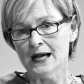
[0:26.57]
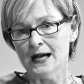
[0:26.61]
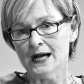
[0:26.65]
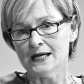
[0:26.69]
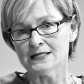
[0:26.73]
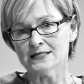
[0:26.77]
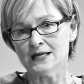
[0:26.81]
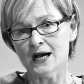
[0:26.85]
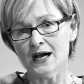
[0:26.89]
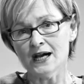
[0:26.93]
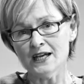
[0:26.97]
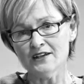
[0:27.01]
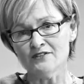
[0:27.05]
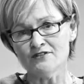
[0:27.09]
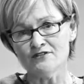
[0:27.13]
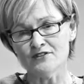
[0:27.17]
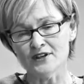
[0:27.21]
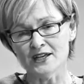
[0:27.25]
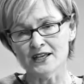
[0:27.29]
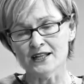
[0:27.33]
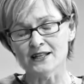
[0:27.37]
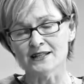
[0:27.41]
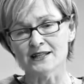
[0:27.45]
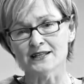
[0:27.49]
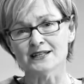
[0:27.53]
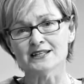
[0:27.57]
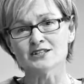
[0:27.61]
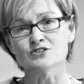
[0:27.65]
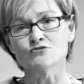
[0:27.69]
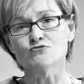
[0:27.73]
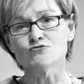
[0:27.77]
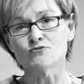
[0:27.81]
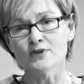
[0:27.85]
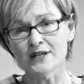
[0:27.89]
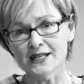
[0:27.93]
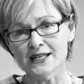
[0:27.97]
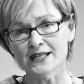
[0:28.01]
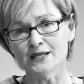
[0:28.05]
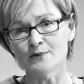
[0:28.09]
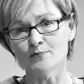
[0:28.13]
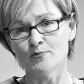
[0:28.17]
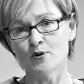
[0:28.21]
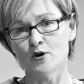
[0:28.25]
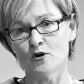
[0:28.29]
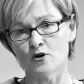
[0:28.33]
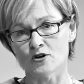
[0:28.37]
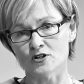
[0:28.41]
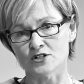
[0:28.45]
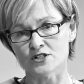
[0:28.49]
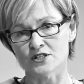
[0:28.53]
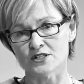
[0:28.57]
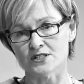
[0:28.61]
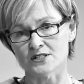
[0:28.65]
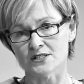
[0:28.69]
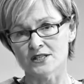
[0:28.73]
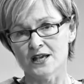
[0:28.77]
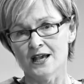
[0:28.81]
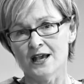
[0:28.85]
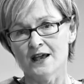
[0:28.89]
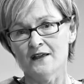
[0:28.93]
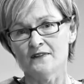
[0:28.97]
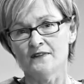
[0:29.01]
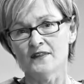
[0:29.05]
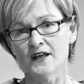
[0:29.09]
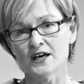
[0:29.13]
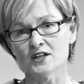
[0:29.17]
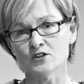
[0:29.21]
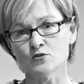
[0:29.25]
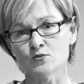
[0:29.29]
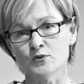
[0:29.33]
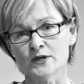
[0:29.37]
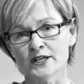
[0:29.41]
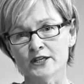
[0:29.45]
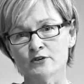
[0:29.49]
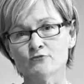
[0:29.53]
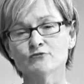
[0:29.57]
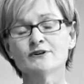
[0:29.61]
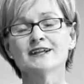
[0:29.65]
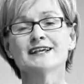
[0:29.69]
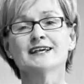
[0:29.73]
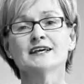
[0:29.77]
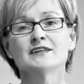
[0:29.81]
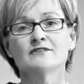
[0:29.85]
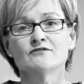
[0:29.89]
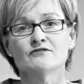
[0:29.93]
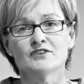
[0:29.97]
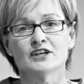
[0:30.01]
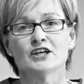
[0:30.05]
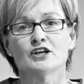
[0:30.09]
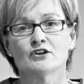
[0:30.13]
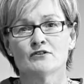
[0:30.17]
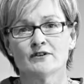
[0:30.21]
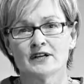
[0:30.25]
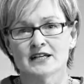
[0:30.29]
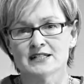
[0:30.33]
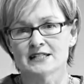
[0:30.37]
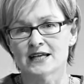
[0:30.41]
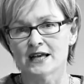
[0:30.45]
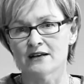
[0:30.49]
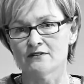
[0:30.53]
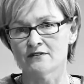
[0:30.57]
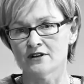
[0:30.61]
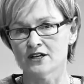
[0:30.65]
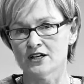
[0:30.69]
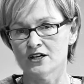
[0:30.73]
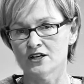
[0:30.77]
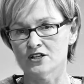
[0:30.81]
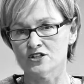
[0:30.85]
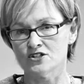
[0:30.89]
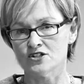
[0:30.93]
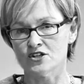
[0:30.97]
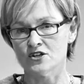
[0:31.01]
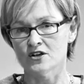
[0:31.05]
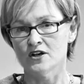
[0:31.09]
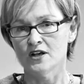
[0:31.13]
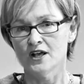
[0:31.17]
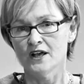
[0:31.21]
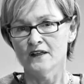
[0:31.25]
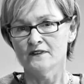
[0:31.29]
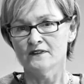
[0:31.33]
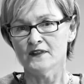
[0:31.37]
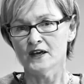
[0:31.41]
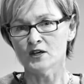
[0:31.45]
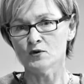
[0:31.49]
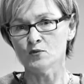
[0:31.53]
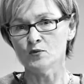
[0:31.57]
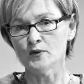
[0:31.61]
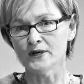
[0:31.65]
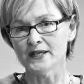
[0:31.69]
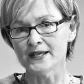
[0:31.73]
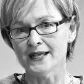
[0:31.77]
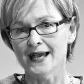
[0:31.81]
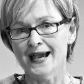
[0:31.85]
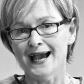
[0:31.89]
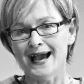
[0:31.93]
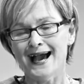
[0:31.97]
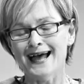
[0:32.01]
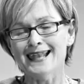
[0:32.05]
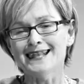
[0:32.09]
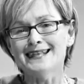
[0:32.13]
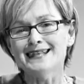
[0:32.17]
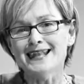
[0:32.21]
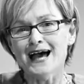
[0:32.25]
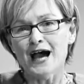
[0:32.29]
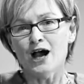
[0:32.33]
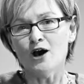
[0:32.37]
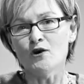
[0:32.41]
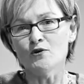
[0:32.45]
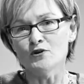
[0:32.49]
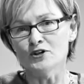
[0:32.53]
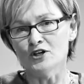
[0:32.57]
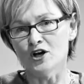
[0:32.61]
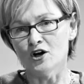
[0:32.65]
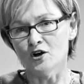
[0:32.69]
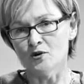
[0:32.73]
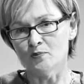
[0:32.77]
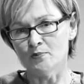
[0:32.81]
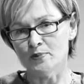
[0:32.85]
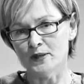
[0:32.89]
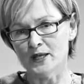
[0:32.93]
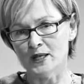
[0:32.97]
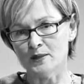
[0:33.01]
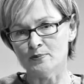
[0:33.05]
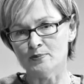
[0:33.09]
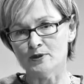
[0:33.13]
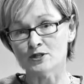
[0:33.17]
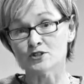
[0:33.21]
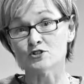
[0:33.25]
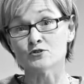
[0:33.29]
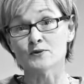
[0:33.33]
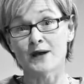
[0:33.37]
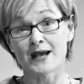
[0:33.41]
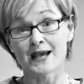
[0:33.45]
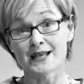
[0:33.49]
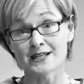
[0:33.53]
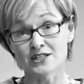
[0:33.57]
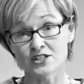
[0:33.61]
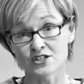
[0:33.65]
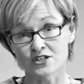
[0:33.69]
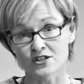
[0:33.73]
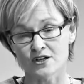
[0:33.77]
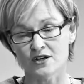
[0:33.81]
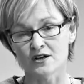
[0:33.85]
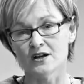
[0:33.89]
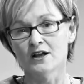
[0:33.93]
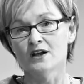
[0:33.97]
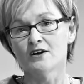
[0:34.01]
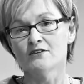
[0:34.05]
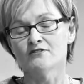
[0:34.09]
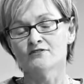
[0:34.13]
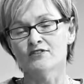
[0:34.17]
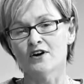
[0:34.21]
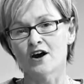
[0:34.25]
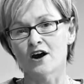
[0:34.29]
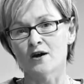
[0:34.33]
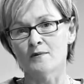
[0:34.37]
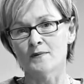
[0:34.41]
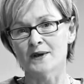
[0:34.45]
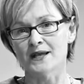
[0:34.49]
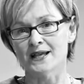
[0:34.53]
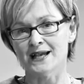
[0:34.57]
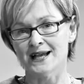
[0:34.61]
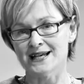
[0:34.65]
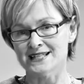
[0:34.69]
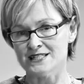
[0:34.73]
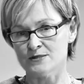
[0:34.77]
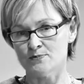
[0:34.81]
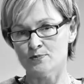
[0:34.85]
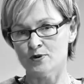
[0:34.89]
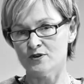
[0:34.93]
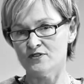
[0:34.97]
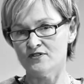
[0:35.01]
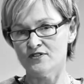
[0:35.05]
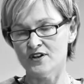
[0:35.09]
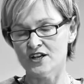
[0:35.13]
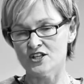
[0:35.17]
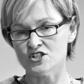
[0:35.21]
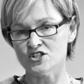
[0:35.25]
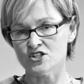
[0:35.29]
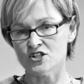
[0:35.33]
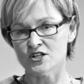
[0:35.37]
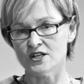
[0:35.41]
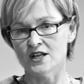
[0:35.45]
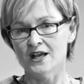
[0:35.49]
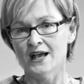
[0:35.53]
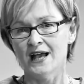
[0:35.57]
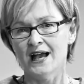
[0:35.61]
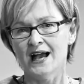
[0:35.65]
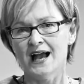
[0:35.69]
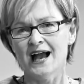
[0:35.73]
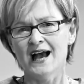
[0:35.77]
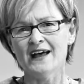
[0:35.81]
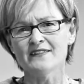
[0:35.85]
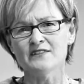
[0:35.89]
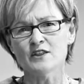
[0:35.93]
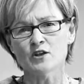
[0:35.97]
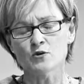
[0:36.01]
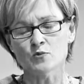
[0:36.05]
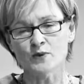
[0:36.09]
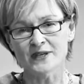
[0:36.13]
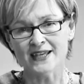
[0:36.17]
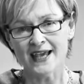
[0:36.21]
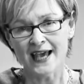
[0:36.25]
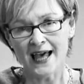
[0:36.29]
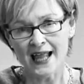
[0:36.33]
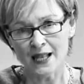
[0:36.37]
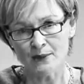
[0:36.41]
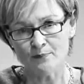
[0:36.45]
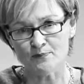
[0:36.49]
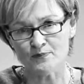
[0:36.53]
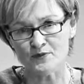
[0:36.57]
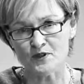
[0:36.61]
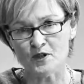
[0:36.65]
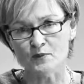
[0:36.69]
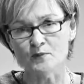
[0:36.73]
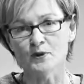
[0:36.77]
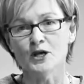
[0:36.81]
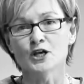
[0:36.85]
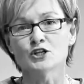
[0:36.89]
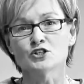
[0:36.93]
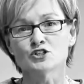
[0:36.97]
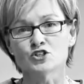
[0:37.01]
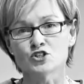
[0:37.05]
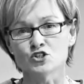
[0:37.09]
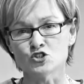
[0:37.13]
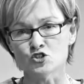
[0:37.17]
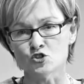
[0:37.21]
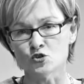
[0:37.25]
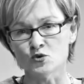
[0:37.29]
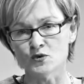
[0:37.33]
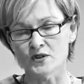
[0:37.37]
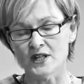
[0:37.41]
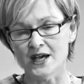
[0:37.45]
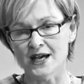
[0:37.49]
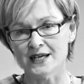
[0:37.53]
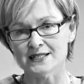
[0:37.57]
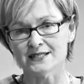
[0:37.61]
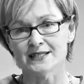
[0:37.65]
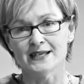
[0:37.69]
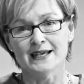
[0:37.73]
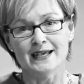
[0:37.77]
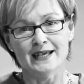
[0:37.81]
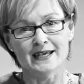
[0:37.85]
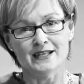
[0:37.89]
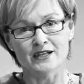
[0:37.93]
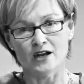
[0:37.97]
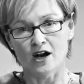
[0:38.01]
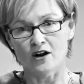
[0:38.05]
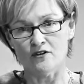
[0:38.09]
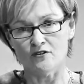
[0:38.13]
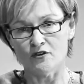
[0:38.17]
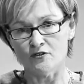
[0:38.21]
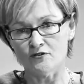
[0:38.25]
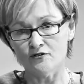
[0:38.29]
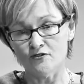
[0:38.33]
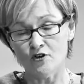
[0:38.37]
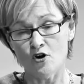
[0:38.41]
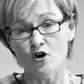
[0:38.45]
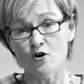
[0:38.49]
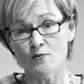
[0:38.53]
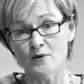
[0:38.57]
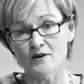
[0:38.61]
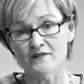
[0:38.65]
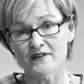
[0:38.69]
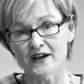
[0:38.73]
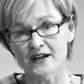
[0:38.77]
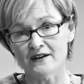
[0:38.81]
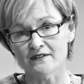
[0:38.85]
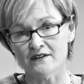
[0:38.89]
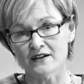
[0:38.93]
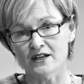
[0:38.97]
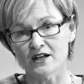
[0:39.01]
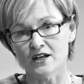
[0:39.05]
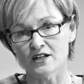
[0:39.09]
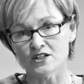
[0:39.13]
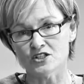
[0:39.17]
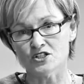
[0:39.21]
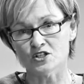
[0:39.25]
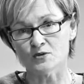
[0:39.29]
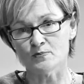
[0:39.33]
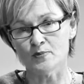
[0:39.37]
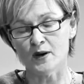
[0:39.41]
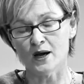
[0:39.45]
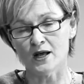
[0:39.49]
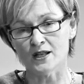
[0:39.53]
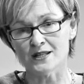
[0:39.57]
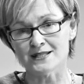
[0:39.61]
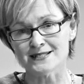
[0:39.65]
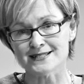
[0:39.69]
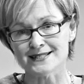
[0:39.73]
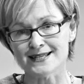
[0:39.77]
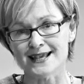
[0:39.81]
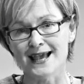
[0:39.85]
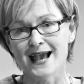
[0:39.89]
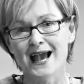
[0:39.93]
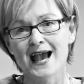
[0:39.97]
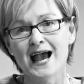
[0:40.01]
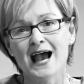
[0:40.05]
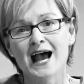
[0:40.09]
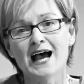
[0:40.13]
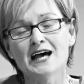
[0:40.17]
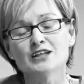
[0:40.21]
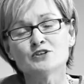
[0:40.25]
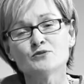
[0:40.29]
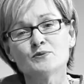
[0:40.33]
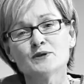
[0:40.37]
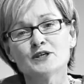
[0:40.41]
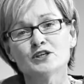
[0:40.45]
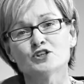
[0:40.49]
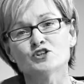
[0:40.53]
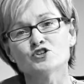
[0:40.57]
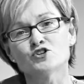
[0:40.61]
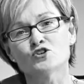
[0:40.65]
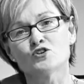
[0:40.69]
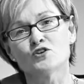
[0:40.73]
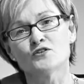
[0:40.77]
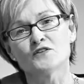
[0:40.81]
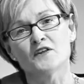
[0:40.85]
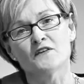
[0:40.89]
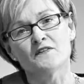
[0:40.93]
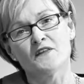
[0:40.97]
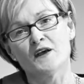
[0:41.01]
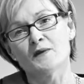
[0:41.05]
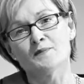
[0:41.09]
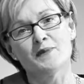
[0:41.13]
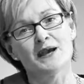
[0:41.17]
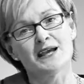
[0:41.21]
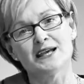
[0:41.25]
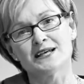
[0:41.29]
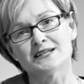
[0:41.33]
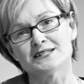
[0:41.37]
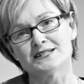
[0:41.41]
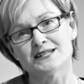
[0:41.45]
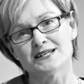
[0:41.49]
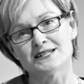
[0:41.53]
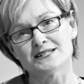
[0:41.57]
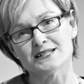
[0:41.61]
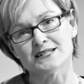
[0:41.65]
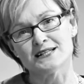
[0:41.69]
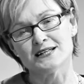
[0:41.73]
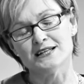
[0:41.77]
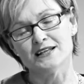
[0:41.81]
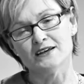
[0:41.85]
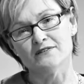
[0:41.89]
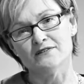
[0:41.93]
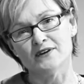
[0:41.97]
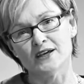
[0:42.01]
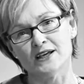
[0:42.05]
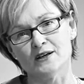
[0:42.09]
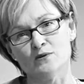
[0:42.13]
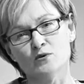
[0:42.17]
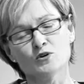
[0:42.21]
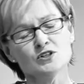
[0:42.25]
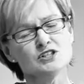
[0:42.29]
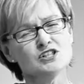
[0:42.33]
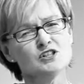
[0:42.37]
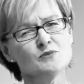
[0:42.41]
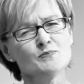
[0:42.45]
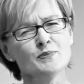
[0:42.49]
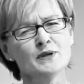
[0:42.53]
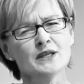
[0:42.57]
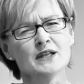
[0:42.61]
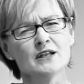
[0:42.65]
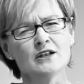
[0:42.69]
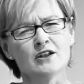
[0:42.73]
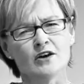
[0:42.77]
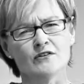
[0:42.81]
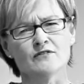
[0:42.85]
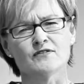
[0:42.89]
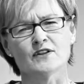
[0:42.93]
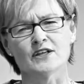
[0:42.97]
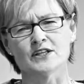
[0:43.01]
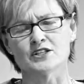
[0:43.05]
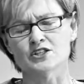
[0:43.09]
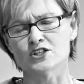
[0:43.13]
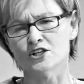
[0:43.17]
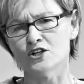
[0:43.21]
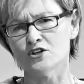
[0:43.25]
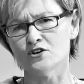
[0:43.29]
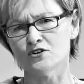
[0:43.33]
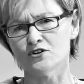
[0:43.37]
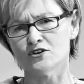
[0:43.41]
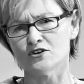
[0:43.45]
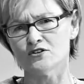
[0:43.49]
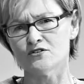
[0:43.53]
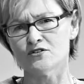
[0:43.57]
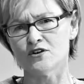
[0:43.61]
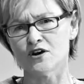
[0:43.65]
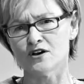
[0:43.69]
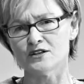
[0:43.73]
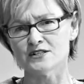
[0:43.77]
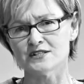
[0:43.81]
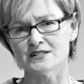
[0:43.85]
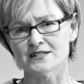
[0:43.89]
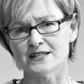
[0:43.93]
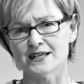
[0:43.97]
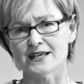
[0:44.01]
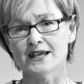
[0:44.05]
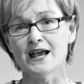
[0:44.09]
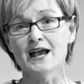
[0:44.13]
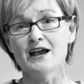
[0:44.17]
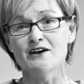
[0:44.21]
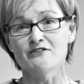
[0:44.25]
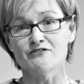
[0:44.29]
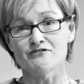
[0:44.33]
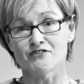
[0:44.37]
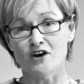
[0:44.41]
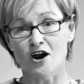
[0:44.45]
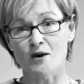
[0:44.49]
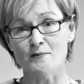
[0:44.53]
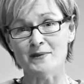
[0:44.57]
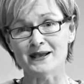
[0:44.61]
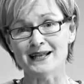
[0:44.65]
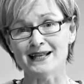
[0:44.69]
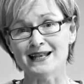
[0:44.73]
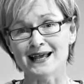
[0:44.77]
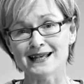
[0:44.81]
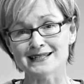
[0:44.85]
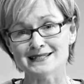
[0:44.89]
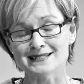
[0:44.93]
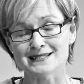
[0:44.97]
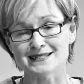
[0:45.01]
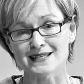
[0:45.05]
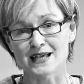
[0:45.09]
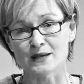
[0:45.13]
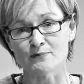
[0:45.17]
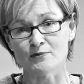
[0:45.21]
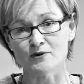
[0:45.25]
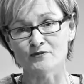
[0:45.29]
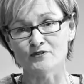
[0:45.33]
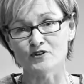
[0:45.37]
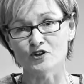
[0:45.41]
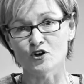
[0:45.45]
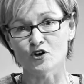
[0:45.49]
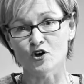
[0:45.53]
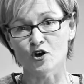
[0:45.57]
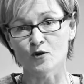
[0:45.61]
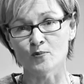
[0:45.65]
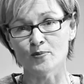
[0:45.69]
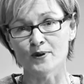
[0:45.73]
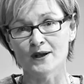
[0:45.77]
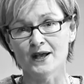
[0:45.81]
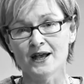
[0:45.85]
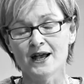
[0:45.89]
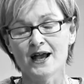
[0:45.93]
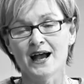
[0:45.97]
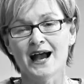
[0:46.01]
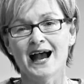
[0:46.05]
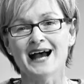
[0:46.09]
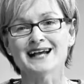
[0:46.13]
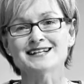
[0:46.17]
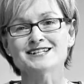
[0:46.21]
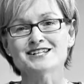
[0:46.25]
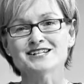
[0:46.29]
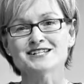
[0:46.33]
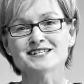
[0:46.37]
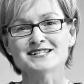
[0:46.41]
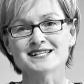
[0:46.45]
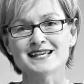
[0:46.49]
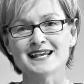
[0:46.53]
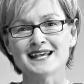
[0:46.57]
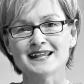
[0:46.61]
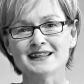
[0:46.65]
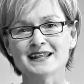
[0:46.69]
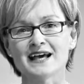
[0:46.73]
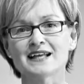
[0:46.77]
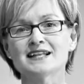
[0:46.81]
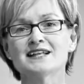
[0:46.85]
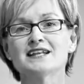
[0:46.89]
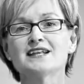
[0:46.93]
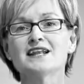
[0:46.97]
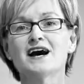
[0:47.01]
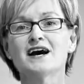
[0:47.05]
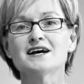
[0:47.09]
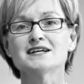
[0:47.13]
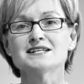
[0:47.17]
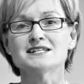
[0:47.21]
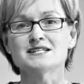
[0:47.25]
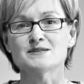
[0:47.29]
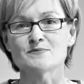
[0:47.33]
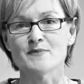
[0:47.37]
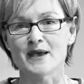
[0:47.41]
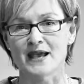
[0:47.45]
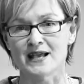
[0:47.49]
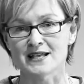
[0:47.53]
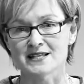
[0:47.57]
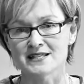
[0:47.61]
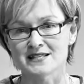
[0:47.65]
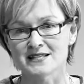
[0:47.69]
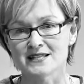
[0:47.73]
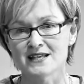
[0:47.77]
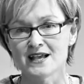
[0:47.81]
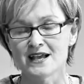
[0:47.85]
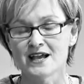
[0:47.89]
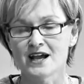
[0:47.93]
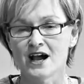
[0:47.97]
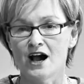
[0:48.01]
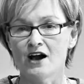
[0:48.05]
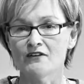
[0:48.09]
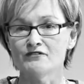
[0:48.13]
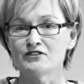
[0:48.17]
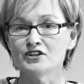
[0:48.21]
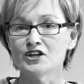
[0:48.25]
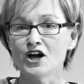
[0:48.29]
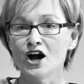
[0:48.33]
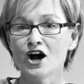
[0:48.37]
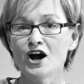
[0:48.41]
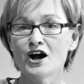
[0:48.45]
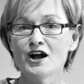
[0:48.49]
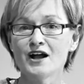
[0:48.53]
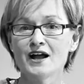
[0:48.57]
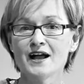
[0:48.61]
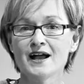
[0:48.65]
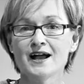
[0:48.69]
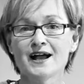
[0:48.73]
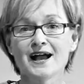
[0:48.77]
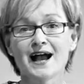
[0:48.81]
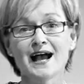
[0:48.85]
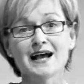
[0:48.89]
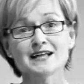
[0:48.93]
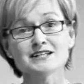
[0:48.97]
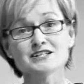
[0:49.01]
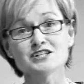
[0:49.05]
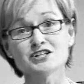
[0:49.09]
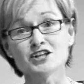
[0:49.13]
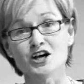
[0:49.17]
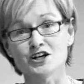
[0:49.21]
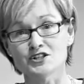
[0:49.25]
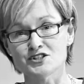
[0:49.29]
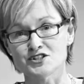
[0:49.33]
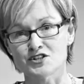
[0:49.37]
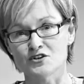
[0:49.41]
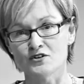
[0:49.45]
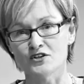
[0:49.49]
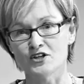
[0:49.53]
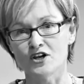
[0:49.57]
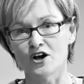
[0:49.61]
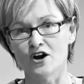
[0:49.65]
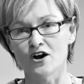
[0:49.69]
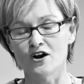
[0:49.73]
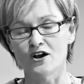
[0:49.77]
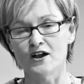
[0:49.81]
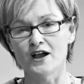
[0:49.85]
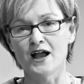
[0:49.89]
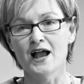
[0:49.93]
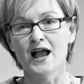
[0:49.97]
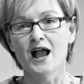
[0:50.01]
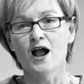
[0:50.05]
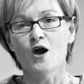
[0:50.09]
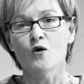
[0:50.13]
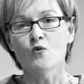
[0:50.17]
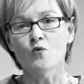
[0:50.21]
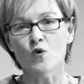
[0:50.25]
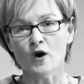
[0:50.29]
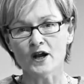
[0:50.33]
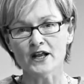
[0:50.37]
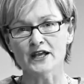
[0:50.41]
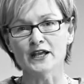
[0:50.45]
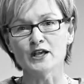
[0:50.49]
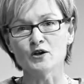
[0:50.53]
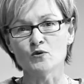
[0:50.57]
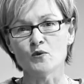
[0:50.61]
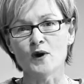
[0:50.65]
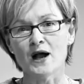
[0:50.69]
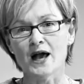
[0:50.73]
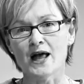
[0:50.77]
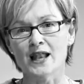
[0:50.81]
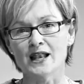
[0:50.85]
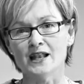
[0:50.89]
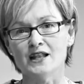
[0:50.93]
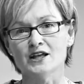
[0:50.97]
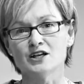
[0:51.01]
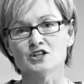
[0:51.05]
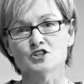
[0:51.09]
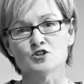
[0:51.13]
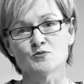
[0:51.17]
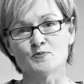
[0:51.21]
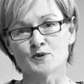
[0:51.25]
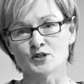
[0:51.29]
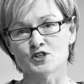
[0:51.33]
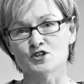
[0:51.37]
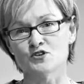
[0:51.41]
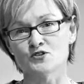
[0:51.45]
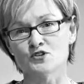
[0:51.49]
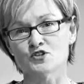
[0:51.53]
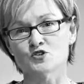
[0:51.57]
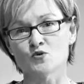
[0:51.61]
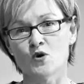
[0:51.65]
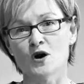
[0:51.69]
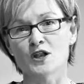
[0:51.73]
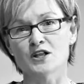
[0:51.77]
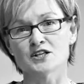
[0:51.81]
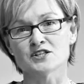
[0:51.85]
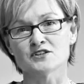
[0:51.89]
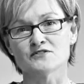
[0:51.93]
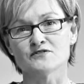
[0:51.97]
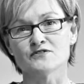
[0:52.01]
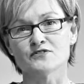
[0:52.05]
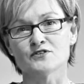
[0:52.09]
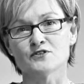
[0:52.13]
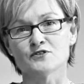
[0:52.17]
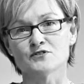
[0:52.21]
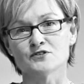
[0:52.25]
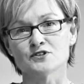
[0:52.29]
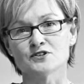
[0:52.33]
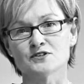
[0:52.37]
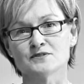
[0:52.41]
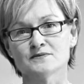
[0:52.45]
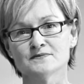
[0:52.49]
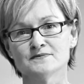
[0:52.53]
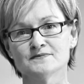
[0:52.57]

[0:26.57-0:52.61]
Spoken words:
And I feel that it's really important that we reinvigorate agriculture, that we allow young people to enter farming as a profession, and that we help them to do that in our reform of agriculture policy, and we ensure that they make a decent living. Wouldn't it be lovely to look across the farming landscape of Europe and to see that nice mix of young and not so young working well to produce quality food?